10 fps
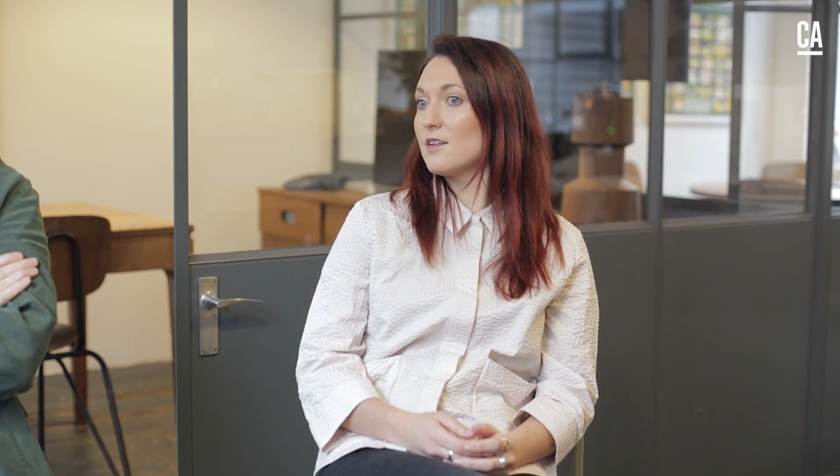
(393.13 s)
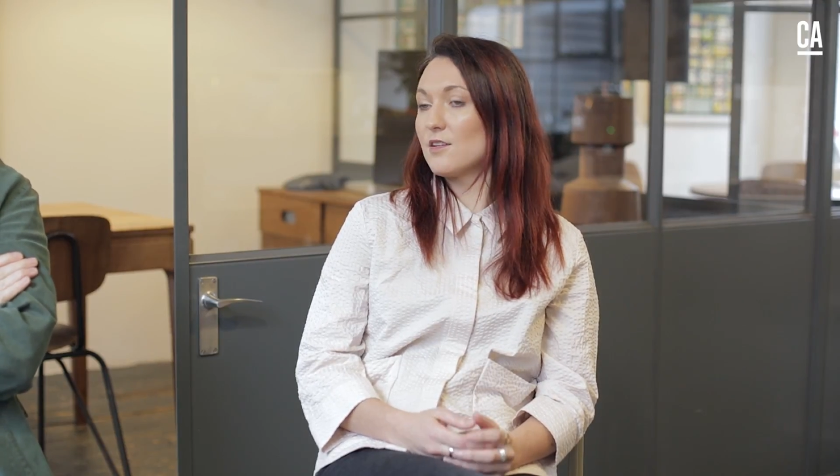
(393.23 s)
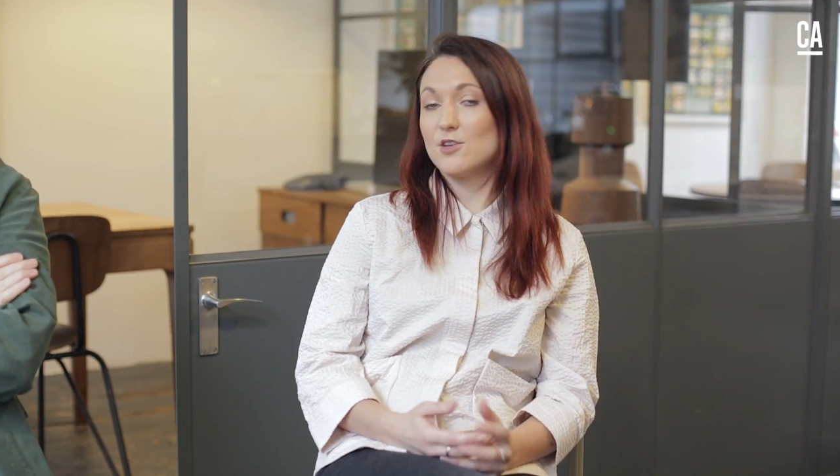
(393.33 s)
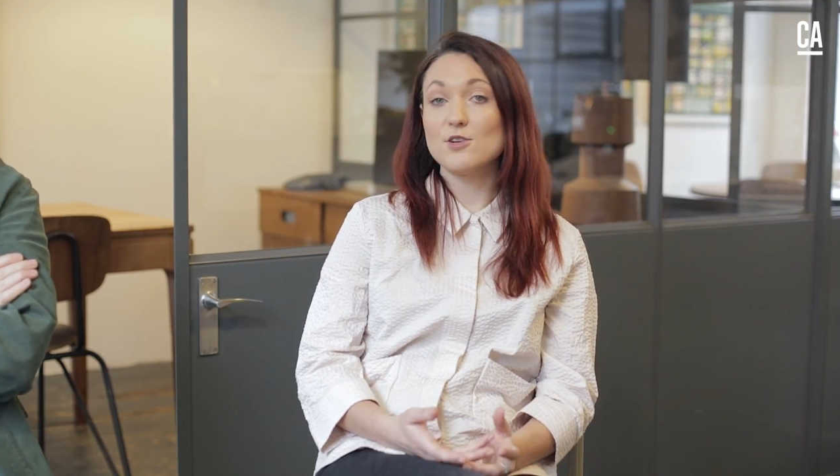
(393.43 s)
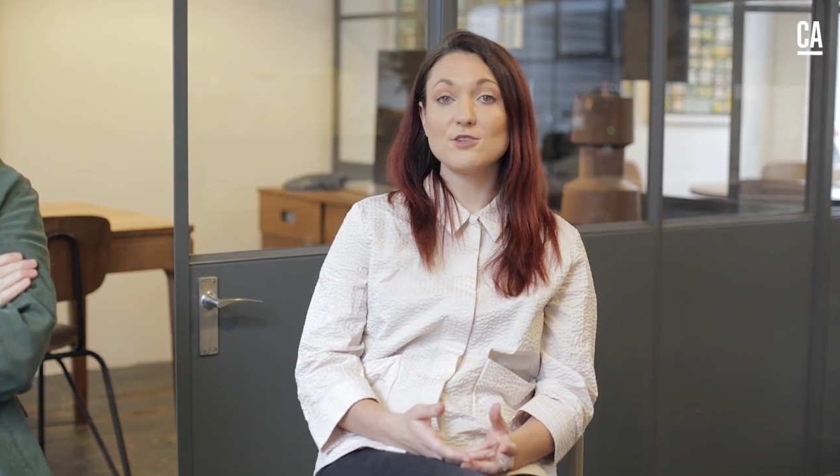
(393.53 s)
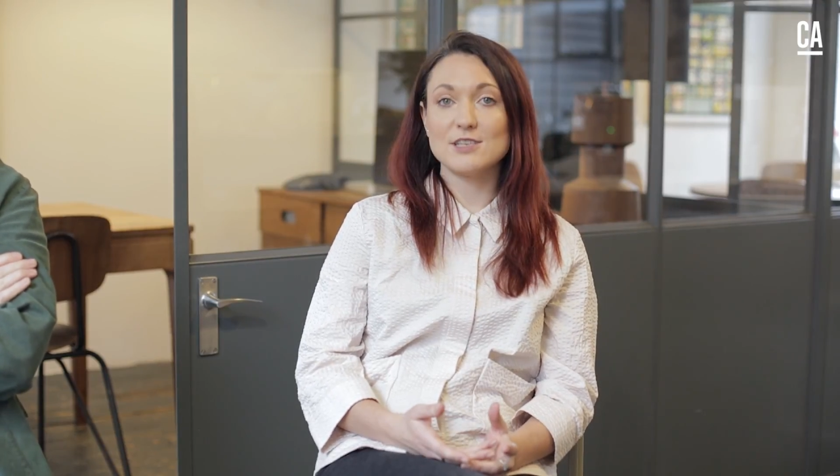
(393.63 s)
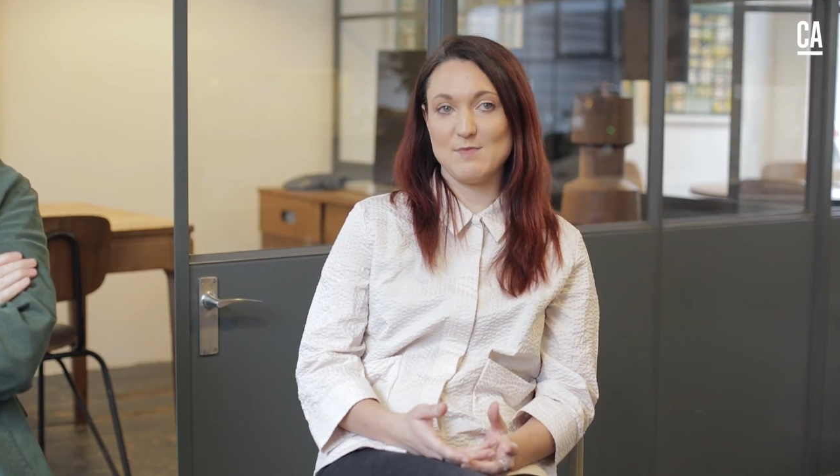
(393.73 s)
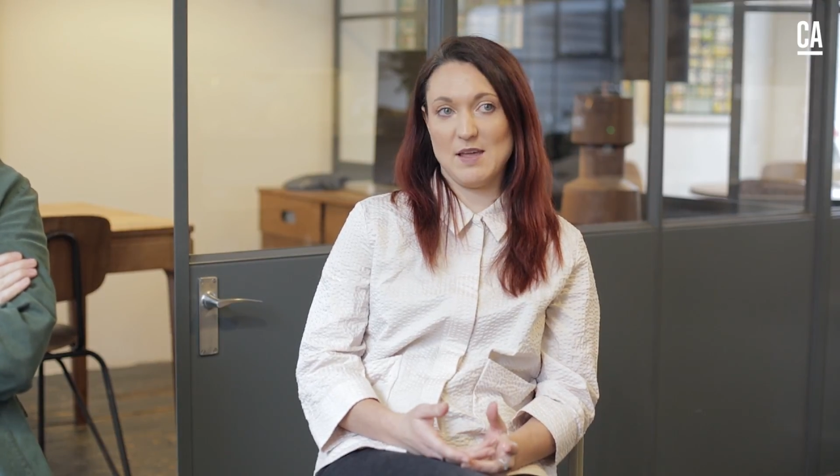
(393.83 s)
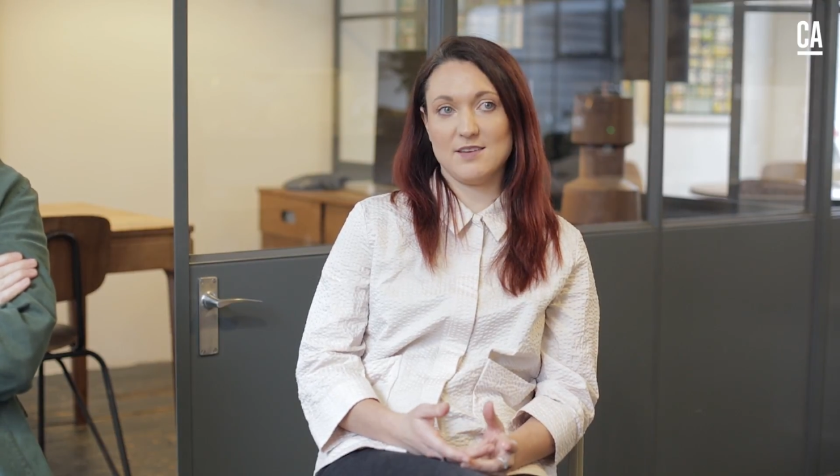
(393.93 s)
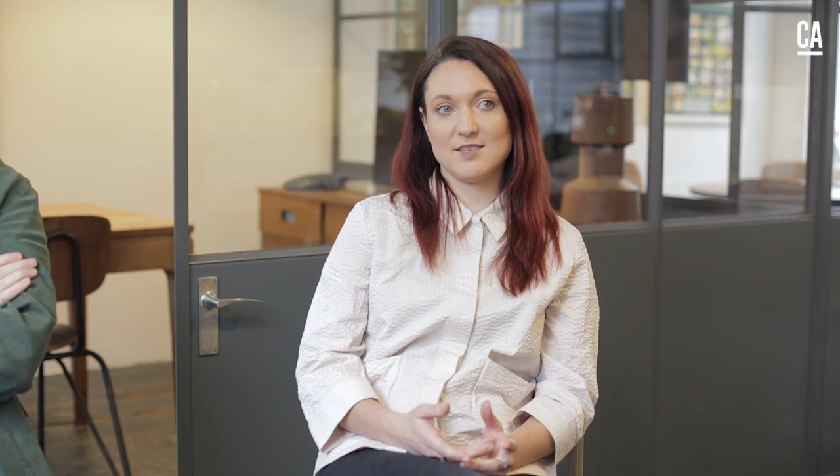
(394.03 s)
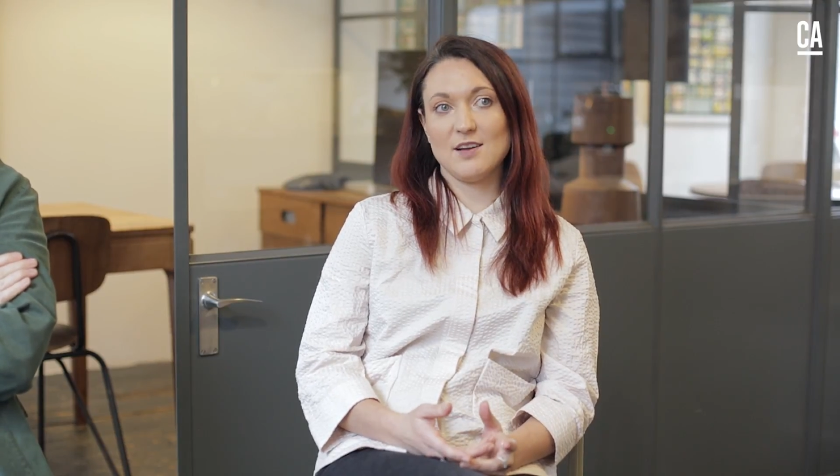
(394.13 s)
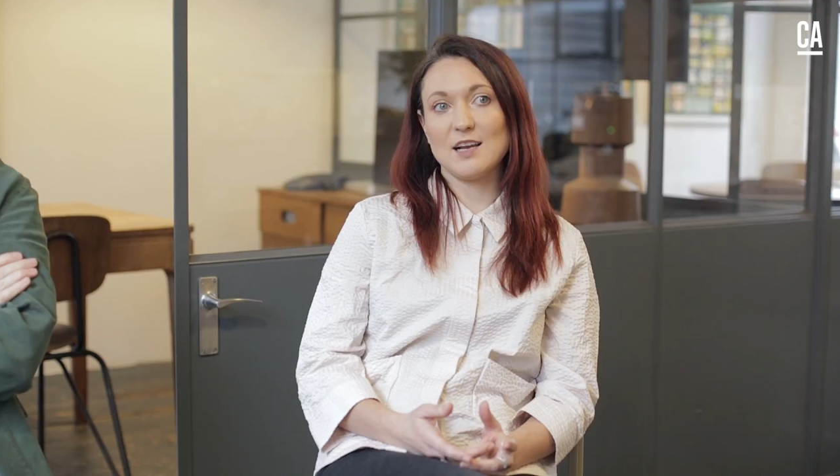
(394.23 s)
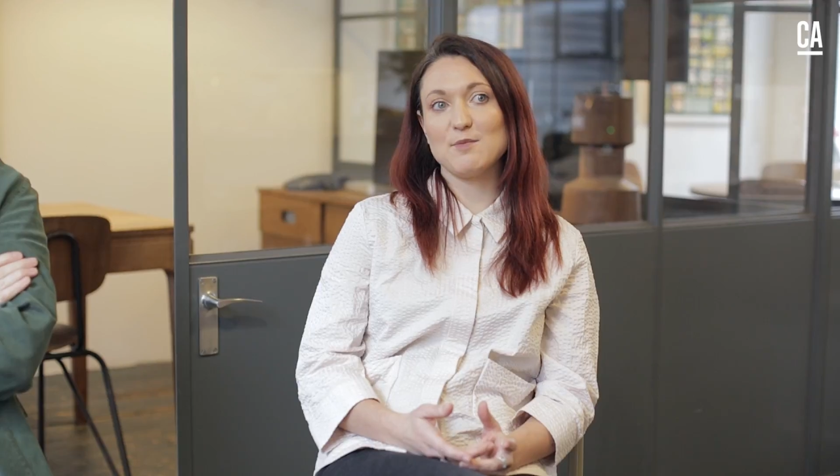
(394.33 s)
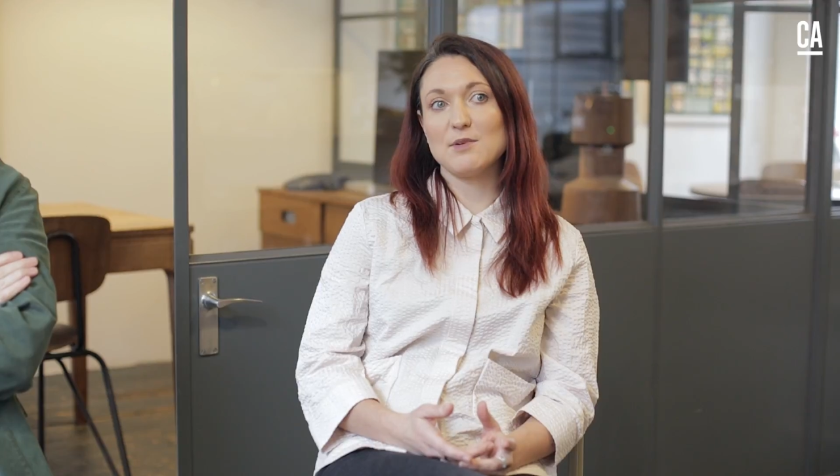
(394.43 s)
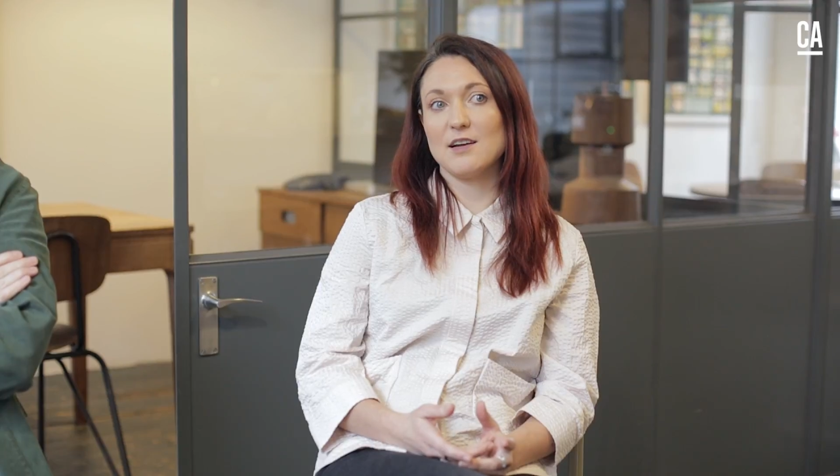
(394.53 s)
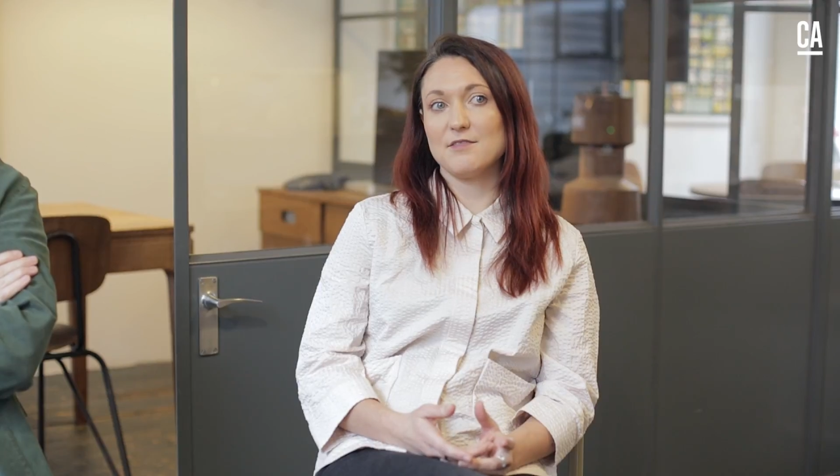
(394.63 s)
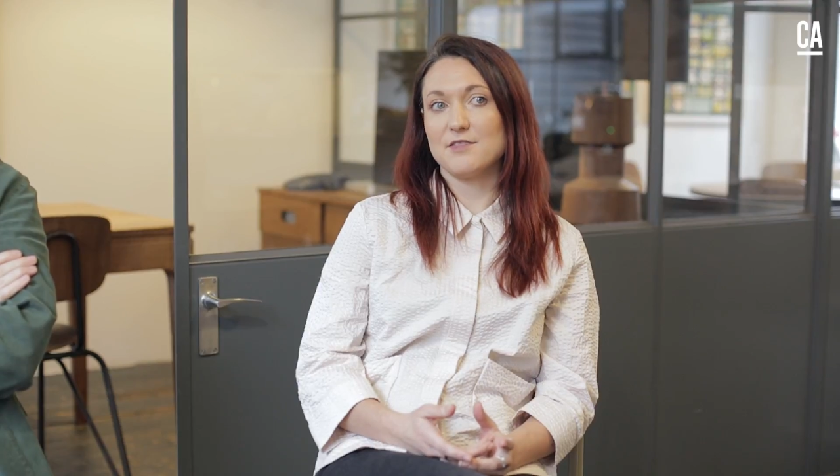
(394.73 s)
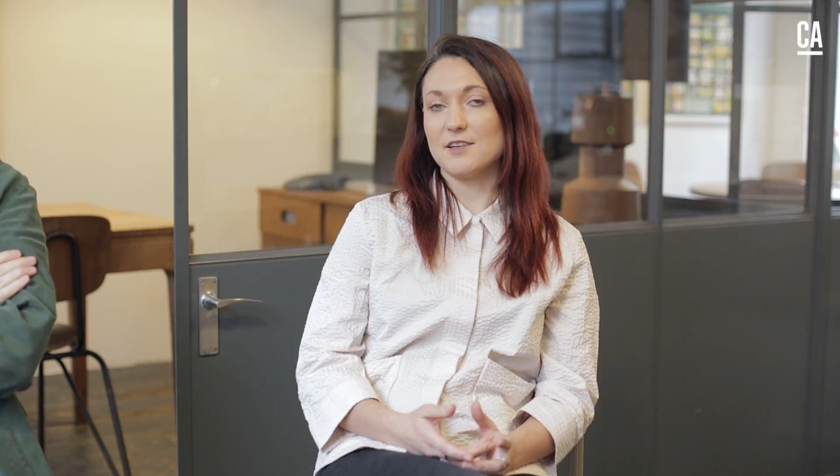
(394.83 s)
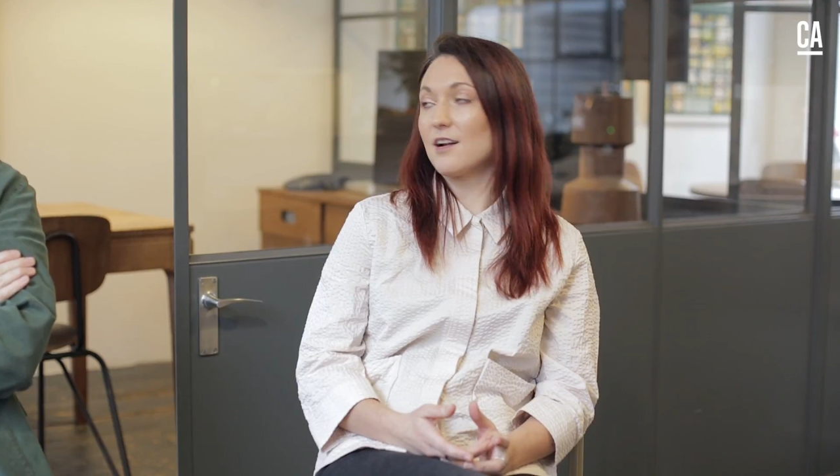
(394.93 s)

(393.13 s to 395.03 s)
hugely make the design come alive for the